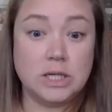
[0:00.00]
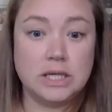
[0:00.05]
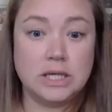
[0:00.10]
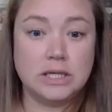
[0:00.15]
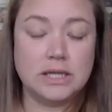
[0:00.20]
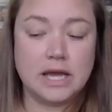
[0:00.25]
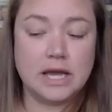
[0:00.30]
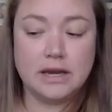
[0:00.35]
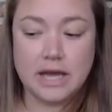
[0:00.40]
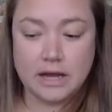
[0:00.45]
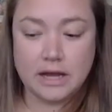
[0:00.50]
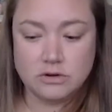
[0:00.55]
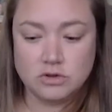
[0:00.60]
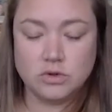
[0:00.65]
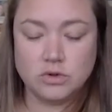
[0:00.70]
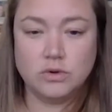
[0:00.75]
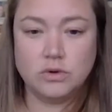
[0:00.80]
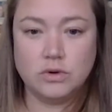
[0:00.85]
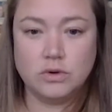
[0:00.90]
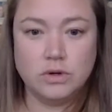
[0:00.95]
and that
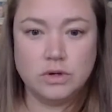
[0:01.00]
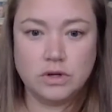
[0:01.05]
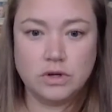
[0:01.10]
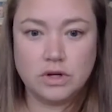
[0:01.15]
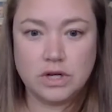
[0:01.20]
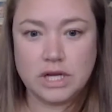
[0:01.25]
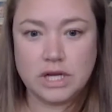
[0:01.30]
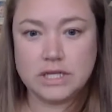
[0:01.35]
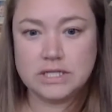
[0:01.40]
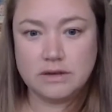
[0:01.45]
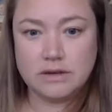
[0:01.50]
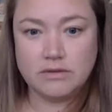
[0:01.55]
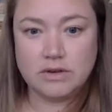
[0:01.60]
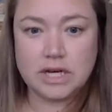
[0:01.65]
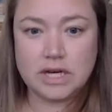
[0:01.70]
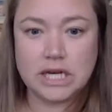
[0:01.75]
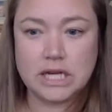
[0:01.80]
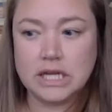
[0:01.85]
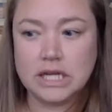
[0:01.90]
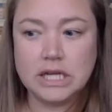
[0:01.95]
natural
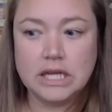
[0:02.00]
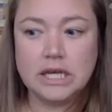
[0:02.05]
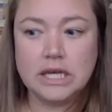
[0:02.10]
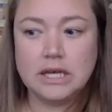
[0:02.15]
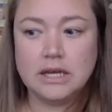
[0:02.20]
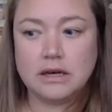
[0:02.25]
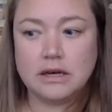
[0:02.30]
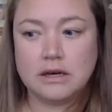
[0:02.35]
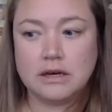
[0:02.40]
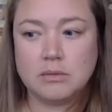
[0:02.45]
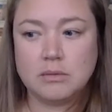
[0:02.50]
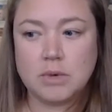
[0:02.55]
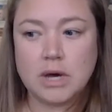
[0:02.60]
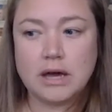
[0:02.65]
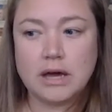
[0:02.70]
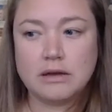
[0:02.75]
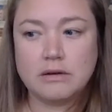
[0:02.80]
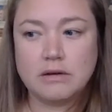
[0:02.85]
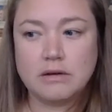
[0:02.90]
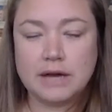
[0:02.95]
creativity. Um,
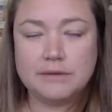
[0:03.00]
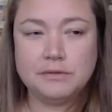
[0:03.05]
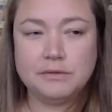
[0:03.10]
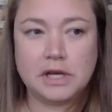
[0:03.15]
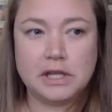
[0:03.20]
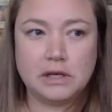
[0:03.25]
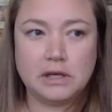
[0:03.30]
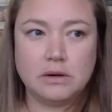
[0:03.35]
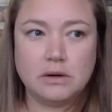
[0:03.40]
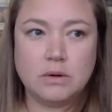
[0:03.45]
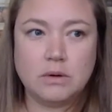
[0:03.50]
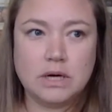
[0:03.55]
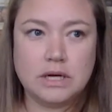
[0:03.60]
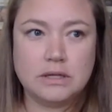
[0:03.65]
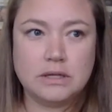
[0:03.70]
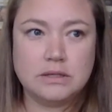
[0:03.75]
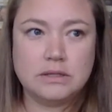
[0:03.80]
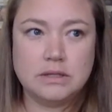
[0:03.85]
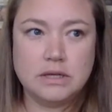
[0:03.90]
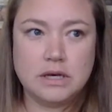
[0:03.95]
I, I follow
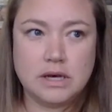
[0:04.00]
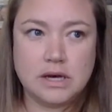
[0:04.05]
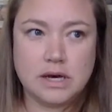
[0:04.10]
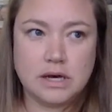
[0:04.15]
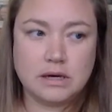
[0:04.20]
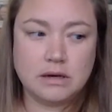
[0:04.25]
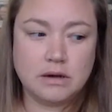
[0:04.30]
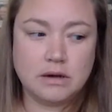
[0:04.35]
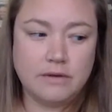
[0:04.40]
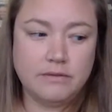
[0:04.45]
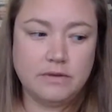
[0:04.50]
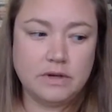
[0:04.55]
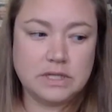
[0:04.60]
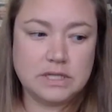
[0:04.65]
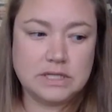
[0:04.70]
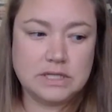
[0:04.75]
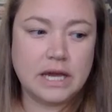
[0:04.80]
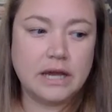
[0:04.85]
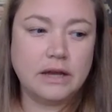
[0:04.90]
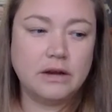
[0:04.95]
a, a graphic
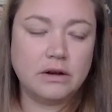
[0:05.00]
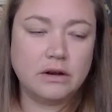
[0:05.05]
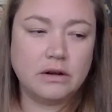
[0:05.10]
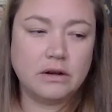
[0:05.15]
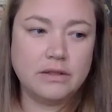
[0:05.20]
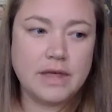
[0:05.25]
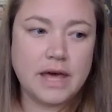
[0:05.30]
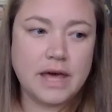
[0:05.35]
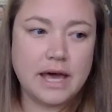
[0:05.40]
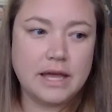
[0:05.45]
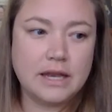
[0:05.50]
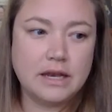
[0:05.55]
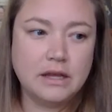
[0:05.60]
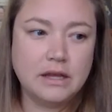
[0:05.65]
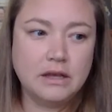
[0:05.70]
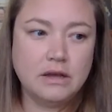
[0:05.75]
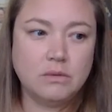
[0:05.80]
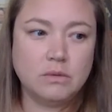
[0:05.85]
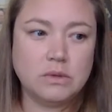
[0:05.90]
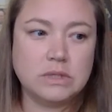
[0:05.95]
designer that
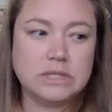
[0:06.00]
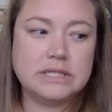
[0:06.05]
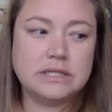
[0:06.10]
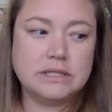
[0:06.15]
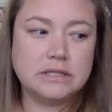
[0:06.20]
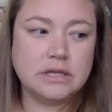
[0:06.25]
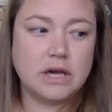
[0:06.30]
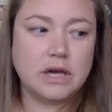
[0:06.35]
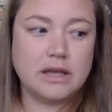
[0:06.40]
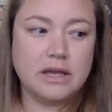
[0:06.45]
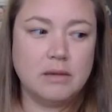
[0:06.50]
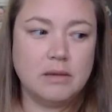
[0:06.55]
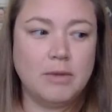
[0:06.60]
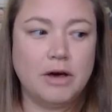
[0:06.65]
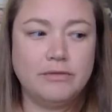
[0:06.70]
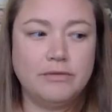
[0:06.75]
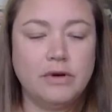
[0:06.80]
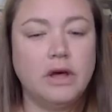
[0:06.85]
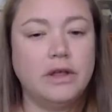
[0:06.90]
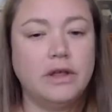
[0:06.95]
was talking
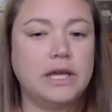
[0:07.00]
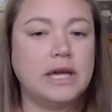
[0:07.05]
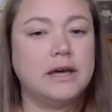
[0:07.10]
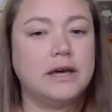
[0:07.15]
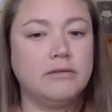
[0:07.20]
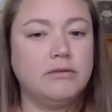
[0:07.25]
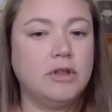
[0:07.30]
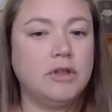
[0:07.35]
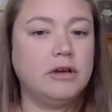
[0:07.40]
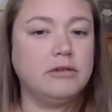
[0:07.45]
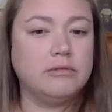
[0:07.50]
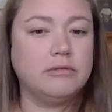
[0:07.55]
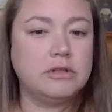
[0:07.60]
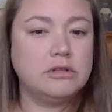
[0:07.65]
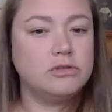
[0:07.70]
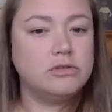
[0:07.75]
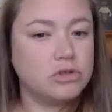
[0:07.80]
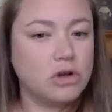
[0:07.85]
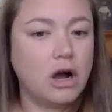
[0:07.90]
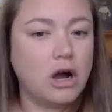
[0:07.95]
about falling out of love with
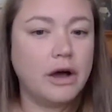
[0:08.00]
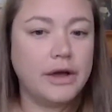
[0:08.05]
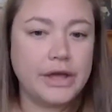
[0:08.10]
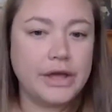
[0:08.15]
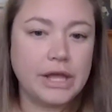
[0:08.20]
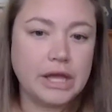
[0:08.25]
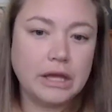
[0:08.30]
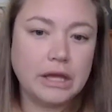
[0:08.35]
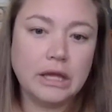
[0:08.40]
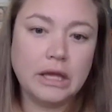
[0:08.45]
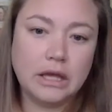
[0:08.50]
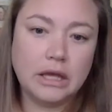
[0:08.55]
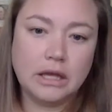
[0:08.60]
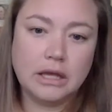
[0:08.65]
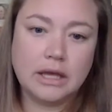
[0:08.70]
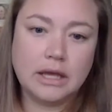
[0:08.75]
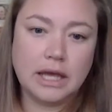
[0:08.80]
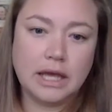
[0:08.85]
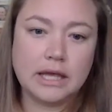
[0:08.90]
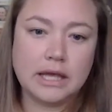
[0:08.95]
drawing,
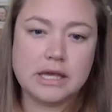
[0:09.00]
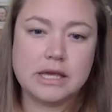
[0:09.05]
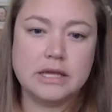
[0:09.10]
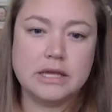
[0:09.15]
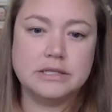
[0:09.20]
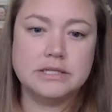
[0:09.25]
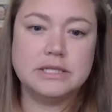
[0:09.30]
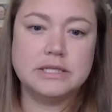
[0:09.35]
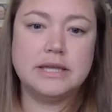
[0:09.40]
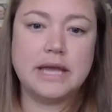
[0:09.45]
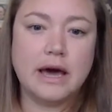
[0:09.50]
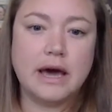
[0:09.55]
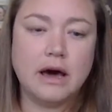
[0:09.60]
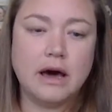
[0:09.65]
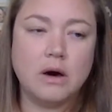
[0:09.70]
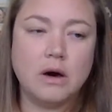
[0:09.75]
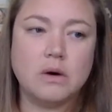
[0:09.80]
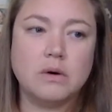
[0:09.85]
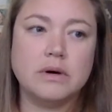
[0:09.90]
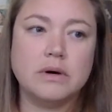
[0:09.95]
and
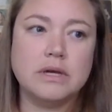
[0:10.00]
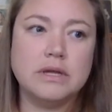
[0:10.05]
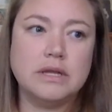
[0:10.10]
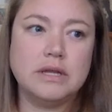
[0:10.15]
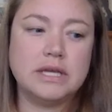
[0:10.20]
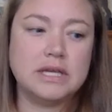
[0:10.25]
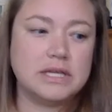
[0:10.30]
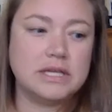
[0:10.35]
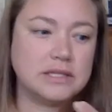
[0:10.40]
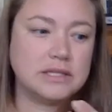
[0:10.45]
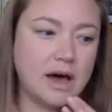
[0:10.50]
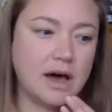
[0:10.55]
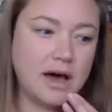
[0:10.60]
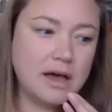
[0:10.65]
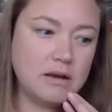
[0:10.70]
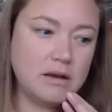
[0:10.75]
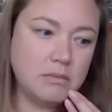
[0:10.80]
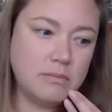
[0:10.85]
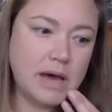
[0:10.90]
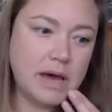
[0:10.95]
now he's
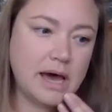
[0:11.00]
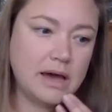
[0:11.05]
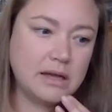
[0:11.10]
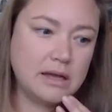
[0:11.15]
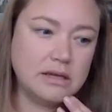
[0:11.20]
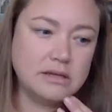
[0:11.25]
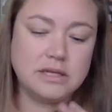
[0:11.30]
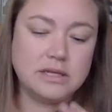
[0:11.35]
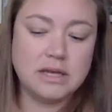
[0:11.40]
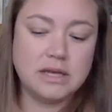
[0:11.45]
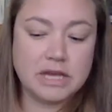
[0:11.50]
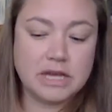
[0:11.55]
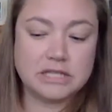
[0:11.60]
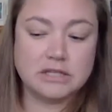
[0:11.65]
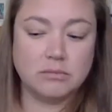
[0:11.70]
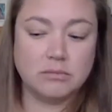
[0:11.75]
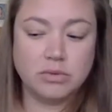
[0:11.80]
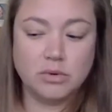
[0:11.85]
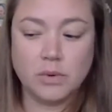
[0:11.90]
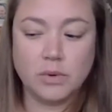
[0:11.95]
gotten back into, he makes
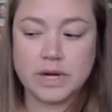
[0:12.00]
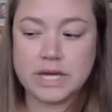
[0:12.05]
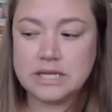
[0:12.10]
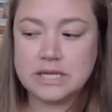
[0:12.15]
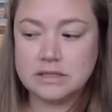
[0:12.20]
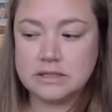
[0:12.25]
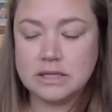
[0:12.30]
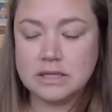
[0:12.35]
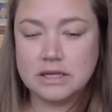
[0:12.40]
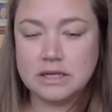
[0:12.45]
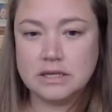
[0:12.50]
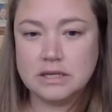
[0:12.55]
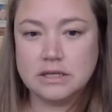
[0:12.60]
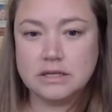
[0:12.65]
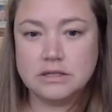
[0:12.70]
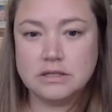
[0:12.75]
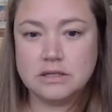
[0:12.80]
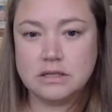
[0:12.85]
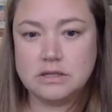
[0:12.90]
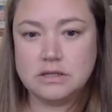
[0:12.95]
a point
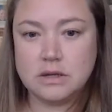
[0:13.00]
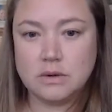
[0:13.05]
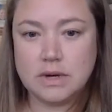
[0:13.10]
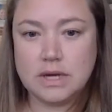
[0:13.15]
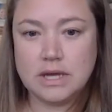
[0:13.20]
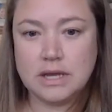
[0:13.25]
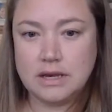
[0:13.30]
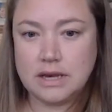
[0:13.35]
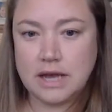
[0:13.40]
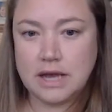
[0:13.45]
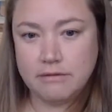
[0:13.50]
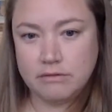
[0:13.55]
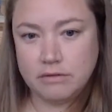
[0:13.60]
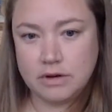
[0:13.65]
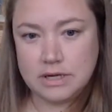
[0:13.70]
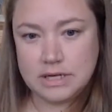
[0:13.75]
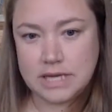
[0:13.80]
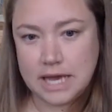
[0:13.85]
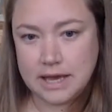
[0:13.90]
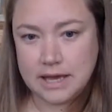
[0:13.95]
to do it
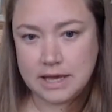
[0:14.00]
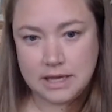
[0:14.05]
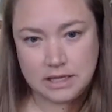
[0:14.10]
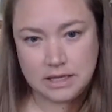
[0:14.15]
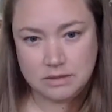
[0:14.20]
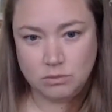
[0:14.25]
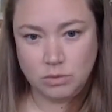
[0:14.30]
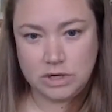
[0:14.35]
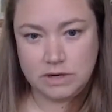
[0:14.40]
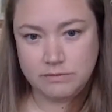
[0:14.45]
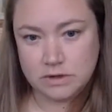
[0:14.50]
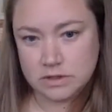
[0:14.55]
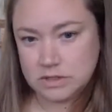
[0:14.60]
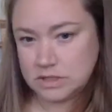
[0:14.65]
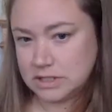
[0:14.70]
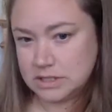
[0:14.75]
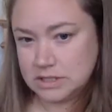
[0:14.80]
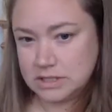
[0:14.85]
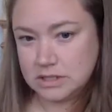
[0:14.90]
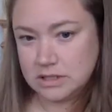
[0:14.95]
every day when he first
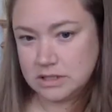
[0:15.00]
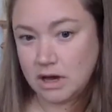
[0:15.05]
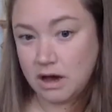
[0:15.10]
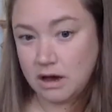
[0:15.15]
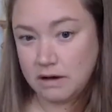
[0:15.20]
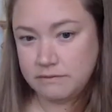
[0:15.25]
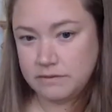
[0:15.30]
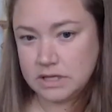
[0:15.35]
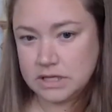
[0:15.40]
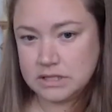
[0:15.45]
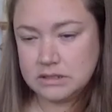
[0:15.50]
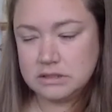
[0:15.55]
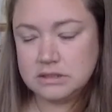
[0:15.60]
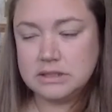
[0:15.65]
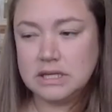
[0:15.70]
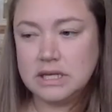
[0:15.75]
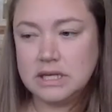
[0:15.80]
gets to the office.